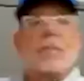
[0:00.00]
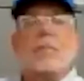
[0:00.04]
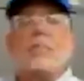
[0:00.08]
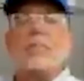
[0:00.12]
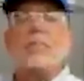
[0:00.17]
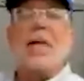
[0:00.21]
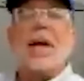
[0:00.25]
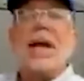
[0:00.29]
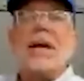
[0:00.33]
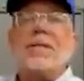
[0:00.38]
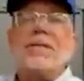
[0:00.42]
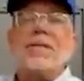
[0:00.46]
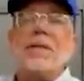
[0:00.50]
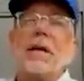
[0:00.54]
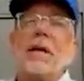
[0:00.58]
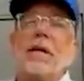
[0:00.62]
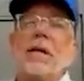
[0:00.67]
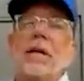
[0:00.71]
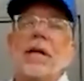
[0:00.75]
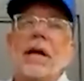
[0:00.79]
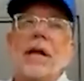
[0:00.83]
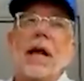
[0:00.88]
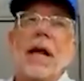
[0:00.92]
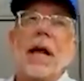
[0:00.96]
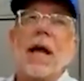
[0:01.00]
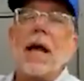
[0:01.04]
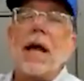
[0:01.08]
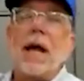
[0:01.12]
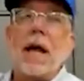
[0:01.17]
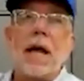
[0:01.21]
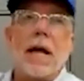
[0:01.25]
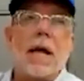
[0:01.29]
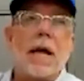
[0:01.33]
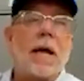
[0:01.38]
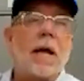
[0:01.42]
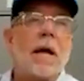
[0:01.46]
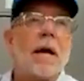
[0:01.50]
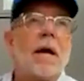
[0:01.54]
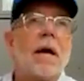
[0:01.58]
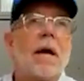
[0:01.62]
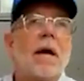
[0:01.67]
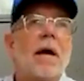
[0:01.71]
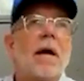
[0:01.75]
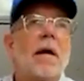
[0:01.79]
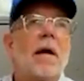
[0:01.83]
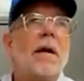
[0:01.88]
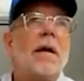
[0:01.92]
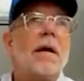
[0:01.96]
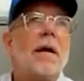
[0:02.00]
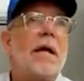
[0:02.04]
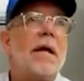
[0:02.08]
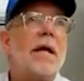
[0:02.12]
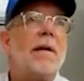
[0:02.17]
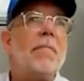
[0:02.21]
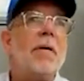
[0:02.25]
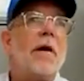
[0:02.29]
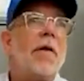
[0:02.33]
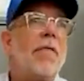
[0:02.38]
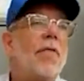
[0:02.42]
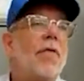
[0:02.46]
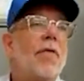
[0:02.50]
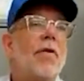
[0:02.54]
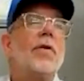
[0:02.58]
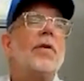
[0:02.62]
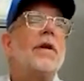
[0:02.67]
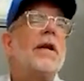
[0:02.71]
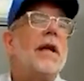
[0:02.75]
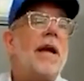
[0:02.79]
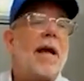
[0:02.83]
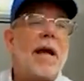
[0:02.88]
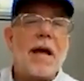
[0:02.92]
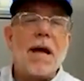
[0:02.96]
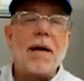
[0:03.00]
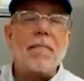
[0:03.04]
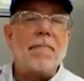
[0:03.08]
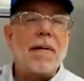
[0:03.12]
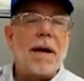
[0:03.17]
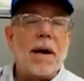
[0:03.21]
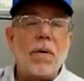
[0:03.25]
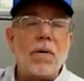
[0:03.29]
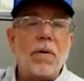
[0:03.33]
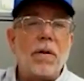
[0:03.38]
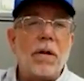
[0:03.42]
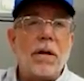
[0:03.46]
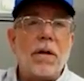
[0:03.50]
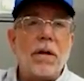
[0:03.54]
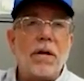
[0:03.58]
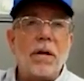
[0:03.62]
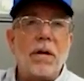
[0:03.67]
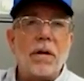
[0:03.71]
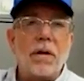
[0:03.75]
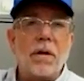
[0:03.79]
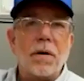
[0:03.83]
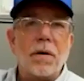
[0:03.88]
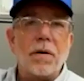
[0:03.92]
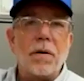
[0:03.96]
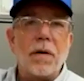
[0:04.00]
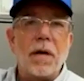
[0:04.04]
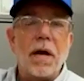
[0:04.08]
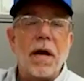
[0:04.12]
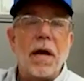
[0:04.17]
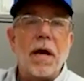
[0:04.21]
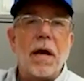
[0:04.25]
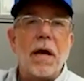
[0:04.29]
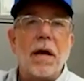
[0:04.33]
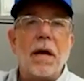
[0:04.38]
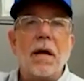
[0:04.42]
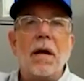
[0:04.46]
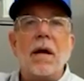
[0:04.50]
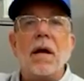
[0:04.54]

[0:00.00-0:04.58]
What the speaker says: basically a NEMA 30 amp outlet, okay?